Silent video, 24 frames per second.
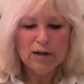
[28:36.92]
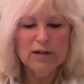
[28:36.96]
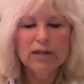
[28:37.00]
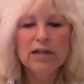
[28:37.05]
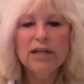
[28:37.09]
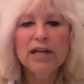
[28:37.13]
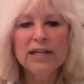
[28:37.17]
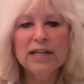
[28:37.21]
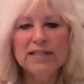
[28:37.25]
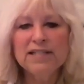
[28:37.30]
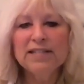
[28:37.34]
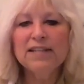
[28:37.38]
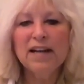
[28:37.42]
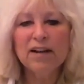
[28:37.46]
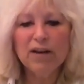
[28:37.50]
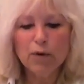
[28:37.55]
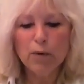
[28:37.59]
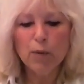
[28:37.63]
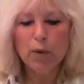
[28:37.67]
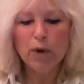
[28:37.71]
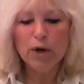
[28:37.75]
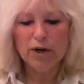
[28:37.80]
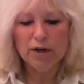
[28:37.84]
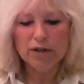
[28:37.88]
it's
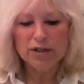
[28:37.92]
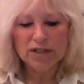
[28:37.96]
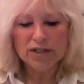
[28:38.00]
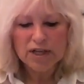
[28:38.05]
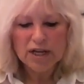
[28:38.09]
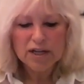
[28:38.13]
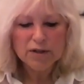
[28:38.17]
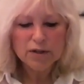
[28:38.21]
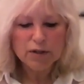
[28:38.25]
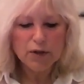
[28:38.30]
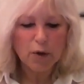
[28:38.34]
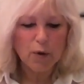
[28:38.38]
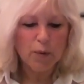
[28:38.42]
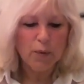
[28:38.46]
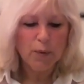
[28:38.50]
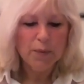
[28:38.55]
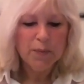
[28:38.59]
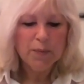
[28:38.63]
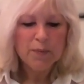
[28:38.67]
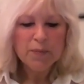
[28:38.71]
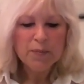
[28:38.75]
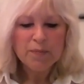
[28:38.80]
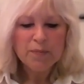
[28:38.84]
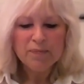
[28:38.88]
their words. So
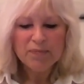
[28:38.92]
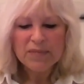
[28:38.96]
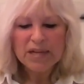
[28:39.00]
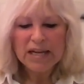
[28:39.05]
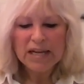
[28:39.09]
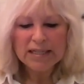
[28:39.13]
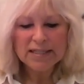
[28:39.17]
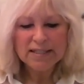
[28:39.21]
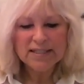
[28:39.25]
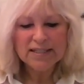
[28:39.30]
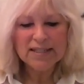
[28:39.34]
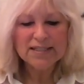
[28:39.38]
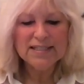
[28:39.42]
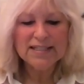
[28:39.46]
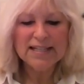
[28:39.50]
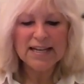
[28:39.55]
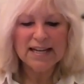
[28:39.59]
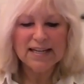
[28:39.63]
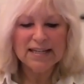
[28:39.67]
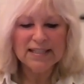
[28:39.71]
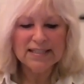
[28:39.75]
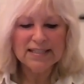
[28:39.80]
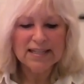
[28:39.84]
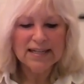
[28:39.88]
it's the
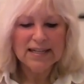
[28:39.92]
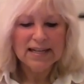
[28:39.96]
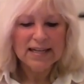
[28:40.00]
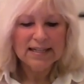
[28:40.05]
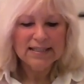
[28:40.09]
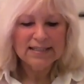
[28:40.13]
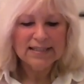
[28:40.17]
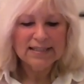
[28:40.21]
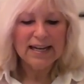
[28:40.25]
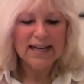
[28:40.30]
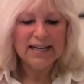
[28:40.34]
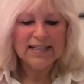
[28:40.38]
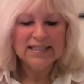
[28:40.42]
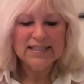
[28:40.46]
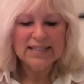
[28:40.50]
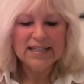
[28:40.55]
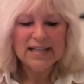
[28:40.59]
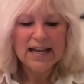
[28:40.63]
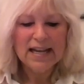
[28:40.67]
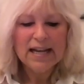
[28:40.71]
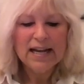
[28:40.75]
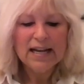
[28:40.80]
text.